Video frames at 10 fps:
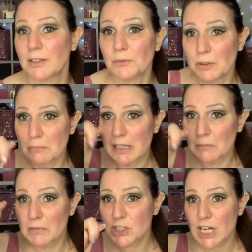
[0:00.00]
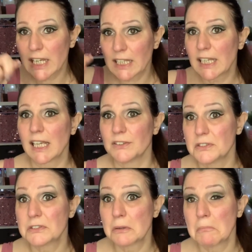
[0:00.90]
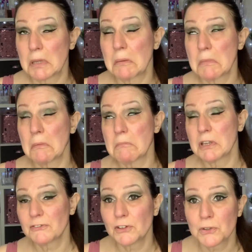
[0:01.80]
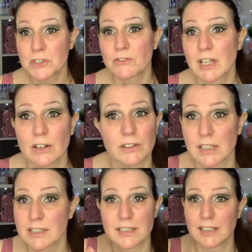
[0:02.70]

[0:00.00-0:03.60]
With me and my shaky hands and me fluttery eyes,